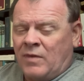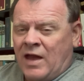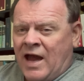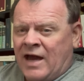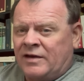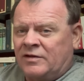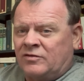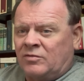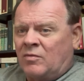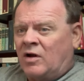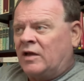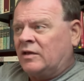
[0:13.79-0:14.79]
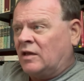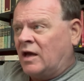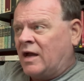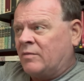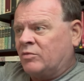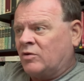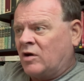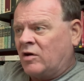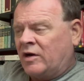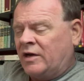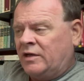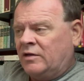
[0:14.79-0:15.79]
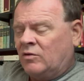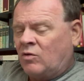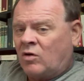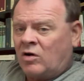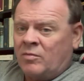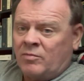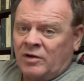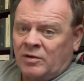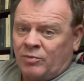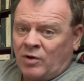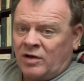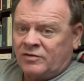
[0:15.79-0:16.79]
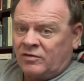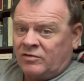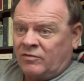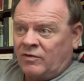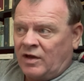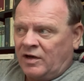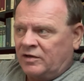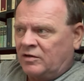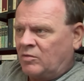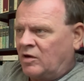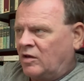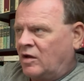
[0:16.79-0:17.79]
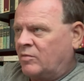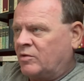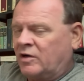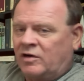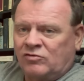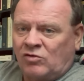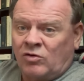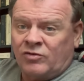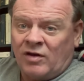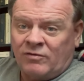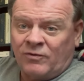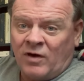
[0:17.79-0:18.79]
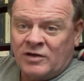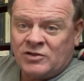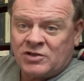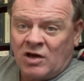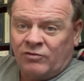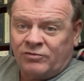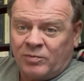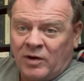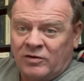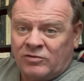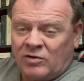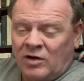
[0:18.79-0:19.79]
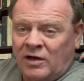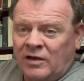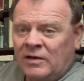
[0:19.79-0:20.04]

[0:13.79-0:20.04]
added to my library, or I'm in the process of adding to my library, because, of course, I have to find shelf space, right?